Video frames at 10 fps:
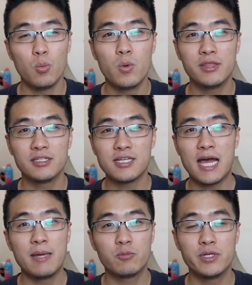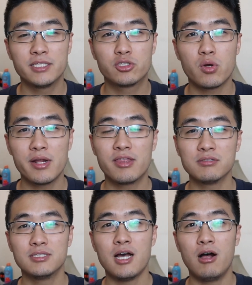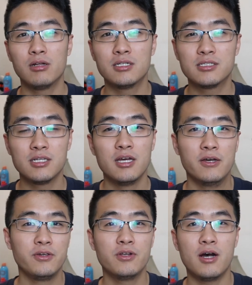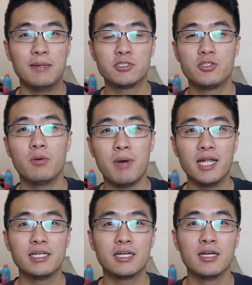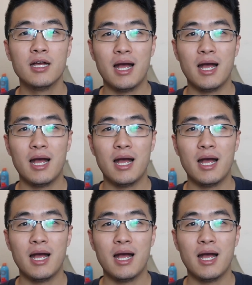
When the time reach $20,000, you know, I'm still mining.